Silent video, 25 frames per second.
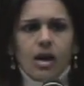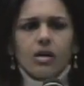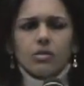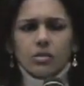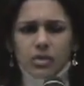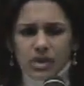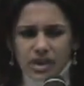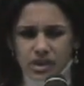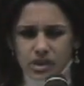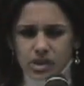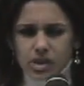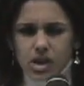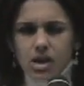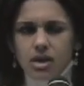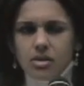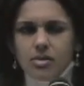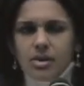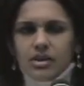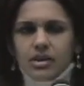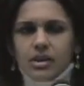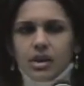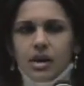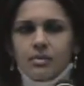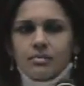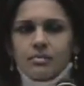We can talk
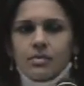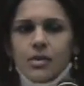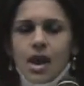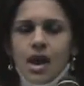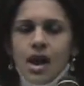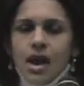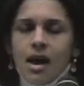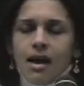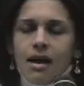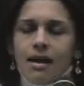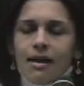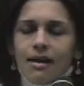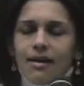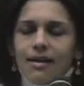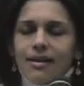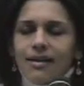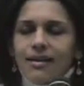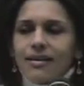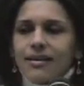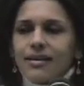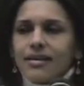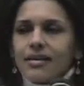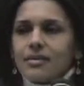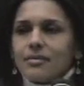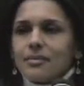about
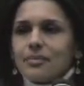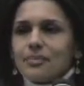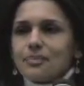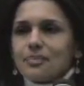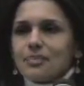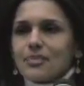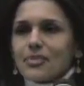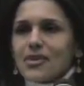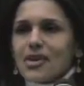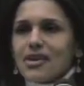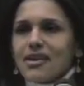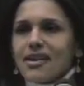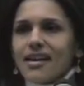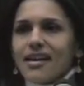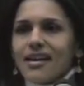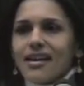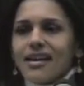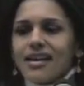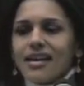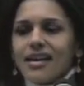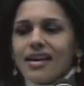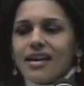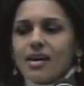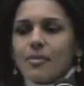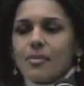that.
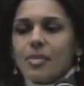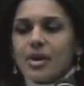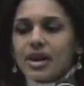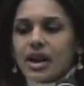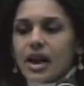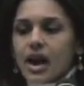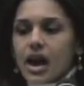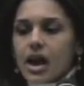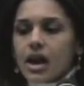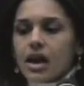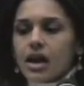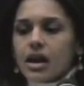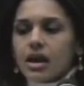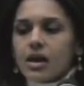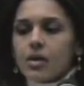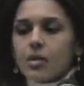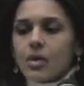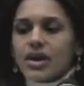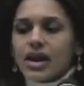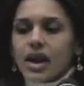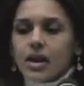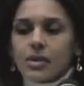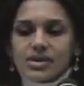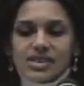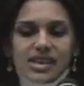But
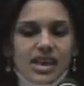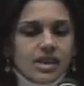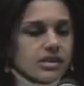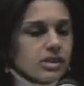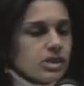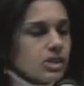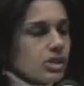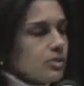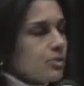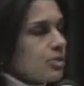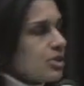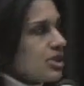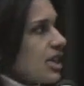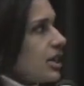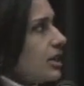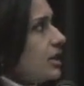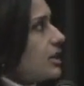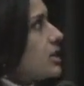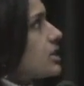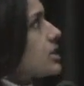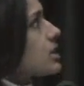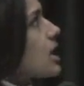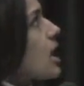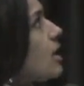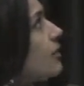when I was asked to present at
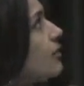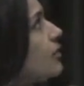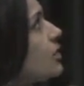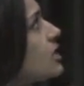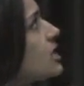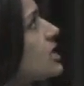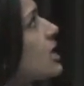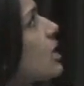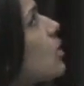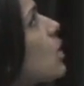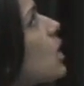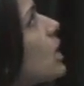this conference, I